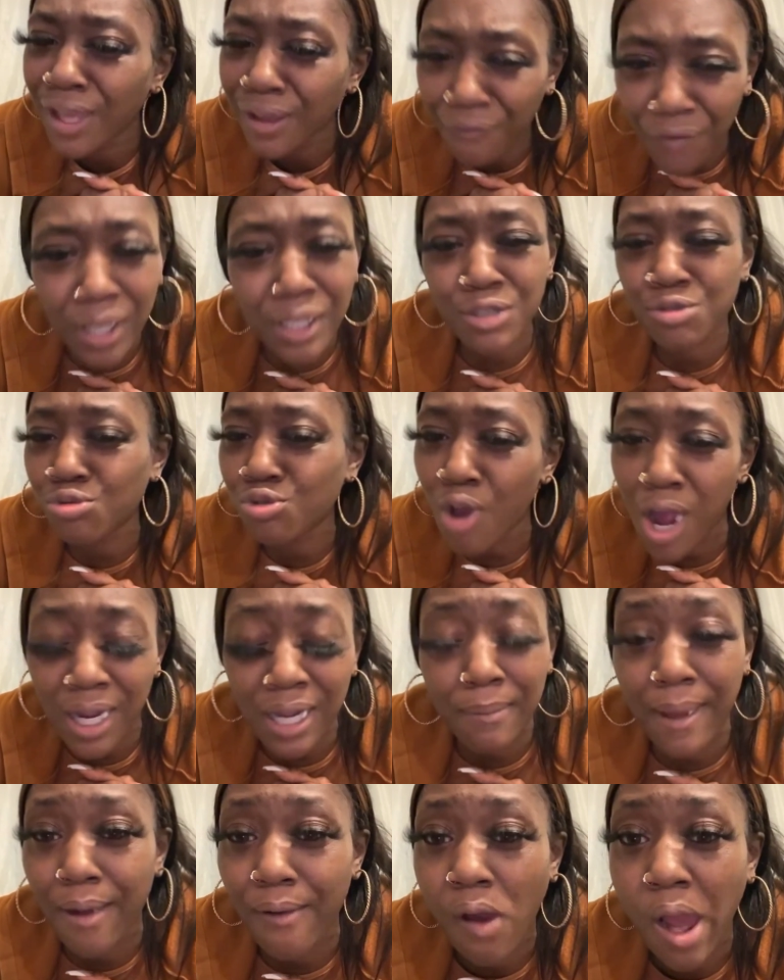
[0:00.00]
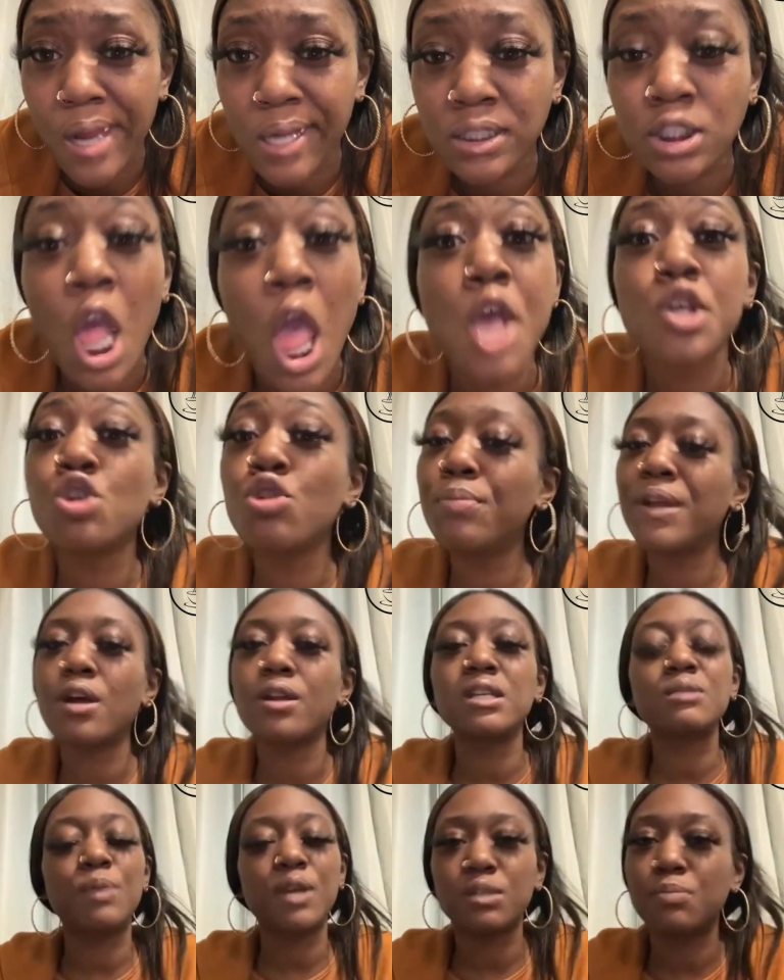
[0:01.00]
Fuck is you talking about? You been on
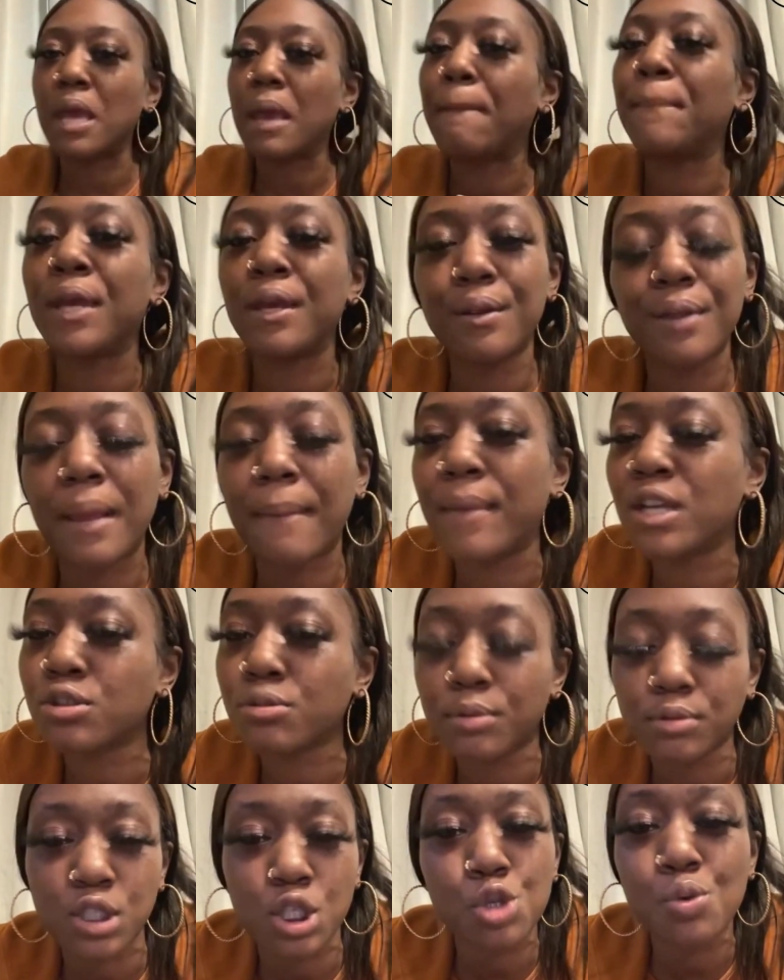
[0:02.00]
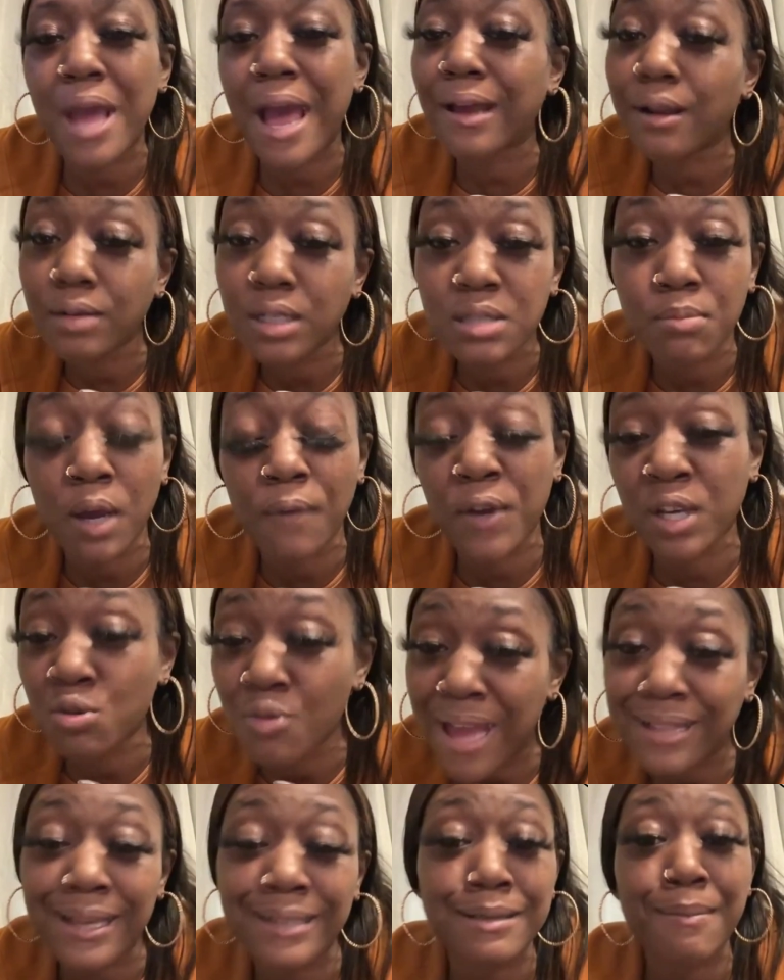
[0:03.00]
this bitch being bitter and miserable since you got on this motherfucker. You
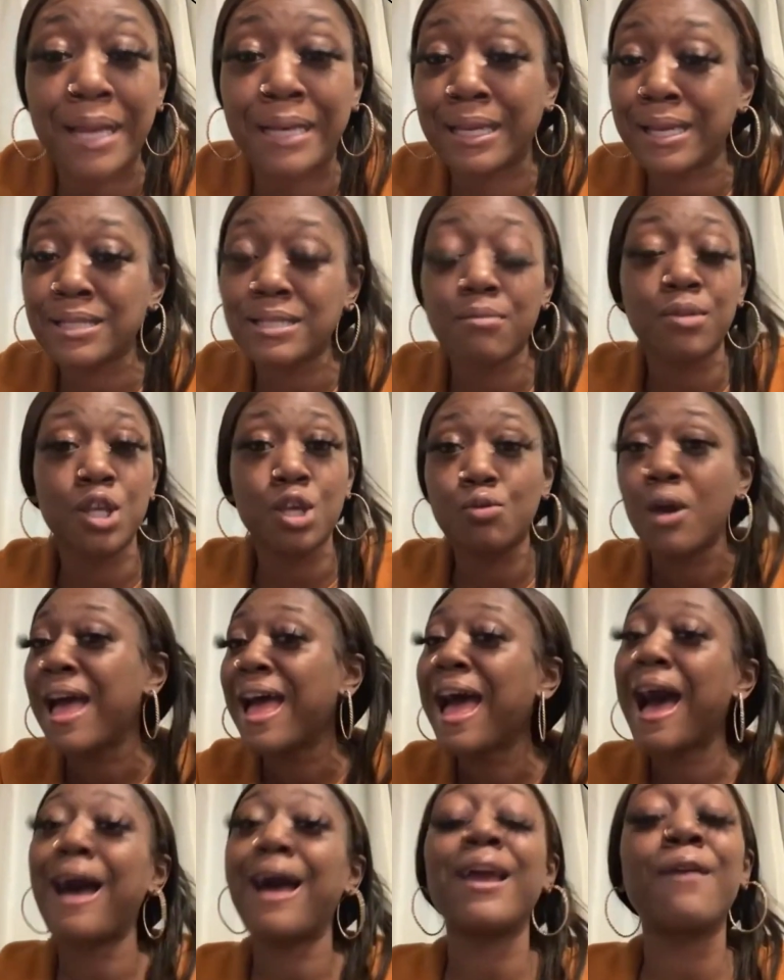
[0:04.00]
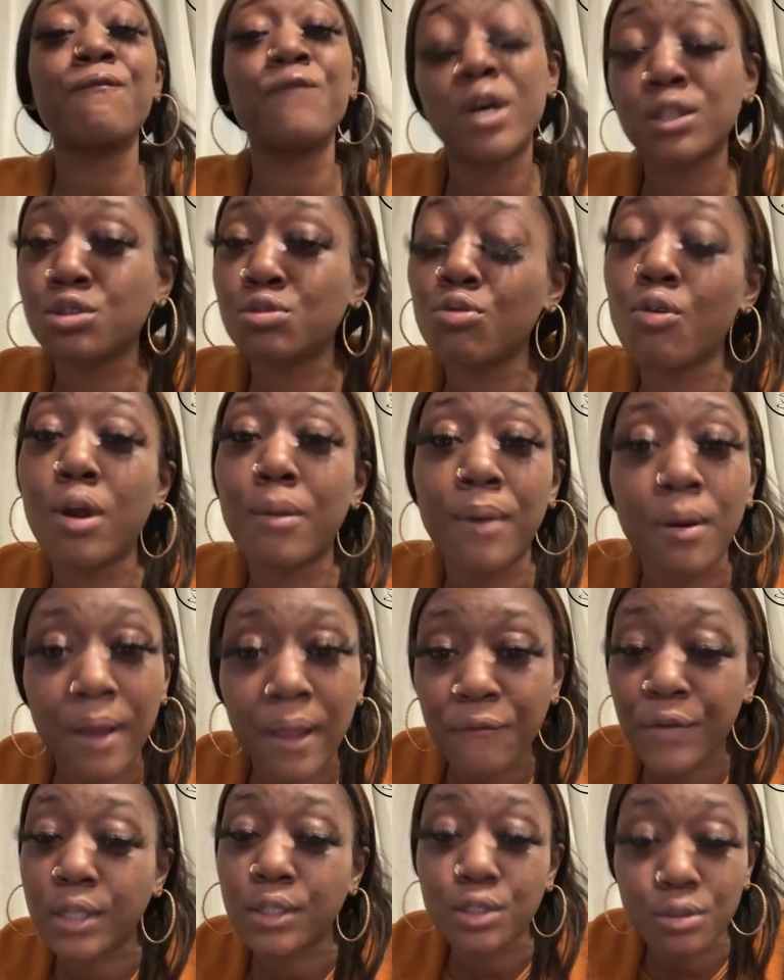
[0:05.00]
act like somebody did something to you. I ain't fucked you or Mo ain't
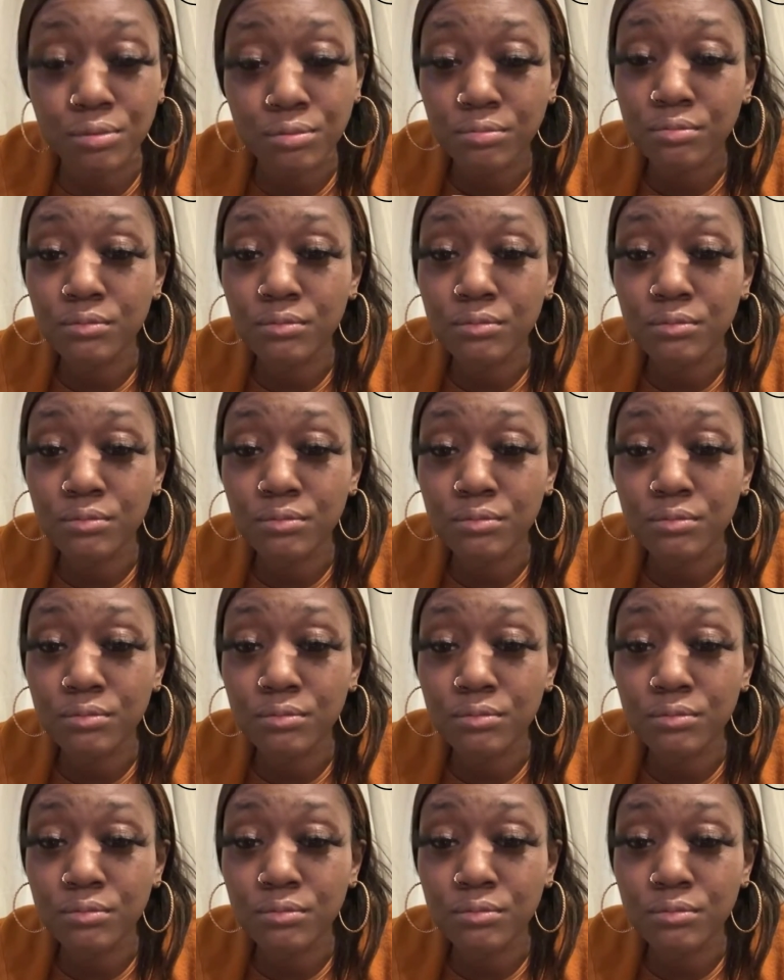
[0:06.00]
fucked you.